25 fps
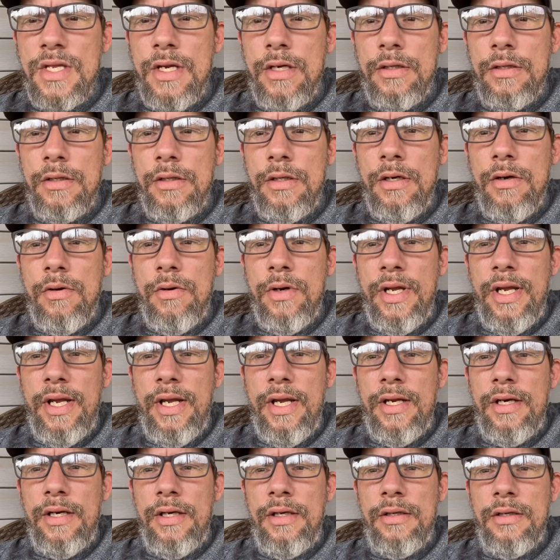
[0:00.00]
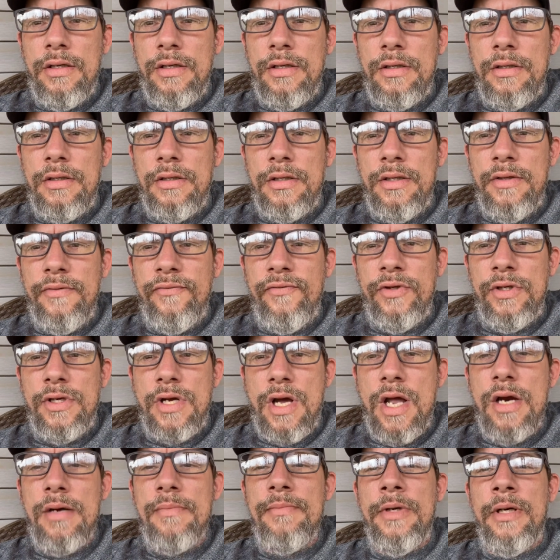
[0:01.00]
ahead and if you're
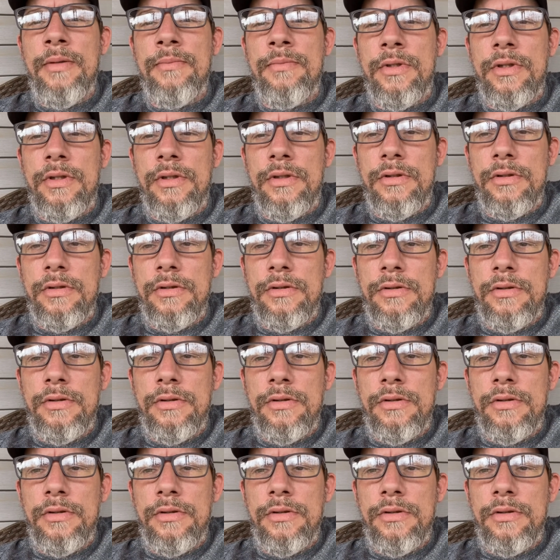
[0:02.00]
not a member,